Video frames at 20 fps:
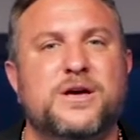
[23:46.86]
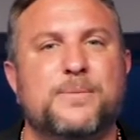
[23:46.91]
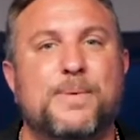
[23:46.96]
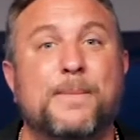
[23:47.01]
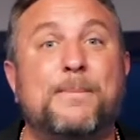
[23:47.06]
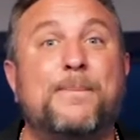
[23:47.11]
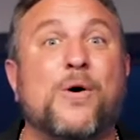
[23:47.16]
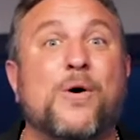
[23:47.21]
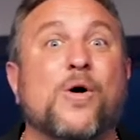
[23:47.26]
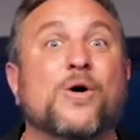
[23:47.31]

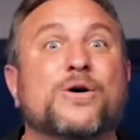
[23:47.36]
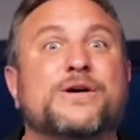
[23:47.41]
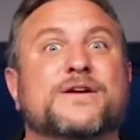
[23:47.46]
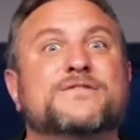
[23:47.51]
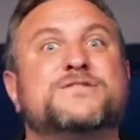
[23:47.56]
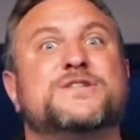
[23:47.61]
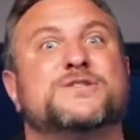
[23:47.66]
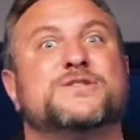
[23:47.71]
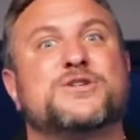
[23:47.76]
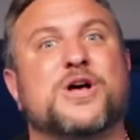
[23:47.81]
But Paul
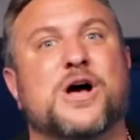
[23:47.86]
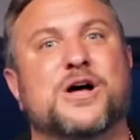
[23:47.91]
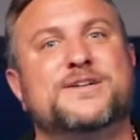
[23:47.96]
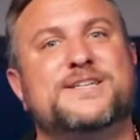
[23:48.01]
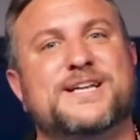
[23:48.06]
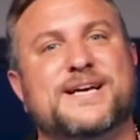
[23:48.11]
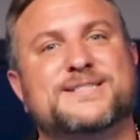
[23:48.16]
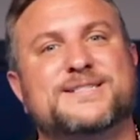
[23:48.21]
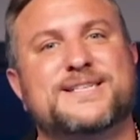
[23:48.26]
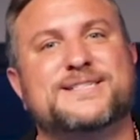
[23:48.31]
gives us
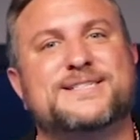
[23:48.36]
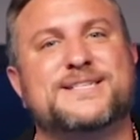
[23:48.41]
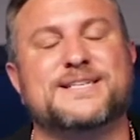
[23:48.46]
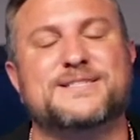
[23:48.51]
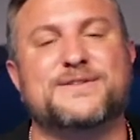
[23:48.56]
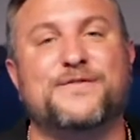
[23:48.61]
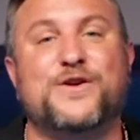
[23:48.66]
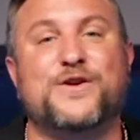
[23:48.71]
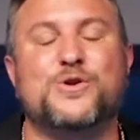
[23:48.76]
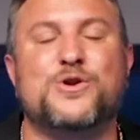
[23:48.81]
context. He
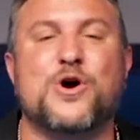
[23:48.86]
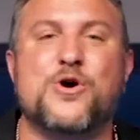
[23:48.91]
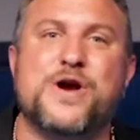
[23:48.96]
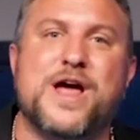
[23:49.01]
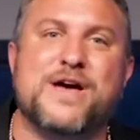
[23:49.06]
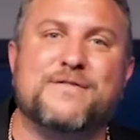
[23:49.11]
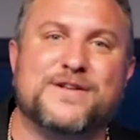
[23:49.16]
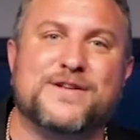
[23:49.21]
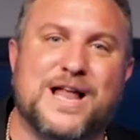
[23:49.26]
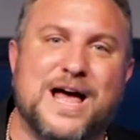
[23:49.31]
says, if you don't
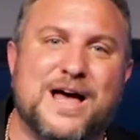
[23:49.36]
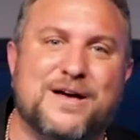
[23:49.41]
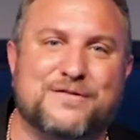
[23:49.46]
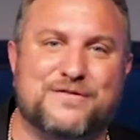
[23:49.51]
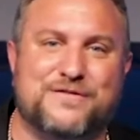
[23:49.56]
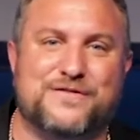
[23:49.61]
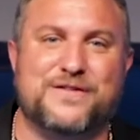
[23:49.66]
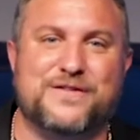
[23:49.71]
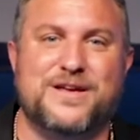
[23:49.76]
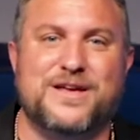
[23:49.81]
have
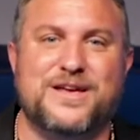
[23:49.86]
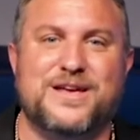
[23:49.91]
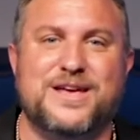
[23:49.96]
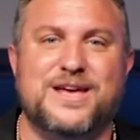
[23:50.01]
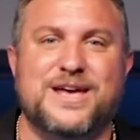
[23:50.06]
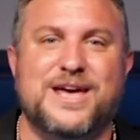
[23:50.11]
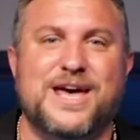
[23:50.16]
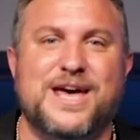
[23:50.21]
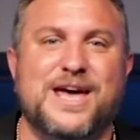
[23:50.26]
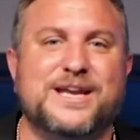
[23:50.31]
love,
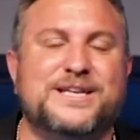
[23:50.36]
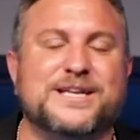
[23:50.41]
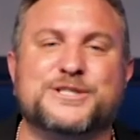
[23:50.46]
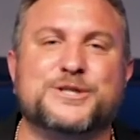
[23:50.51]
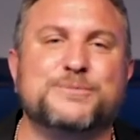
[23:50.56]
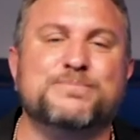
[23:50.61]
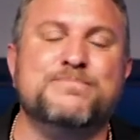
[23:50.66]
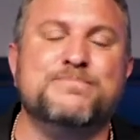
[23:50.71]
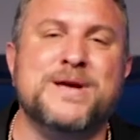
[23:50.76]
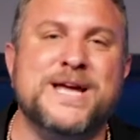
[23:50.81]
it
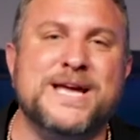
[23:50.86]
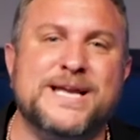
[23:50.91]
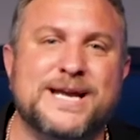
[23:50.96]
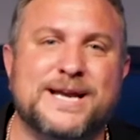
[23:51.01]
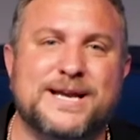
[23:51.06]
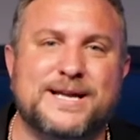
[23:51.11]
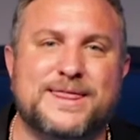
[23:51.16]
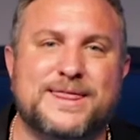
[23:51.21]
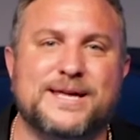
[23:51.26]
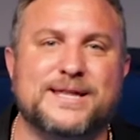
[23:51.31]
doesn't mean
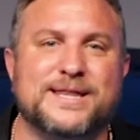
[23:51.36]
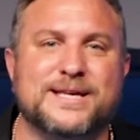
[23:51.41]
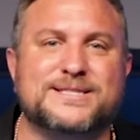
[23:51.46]
anything.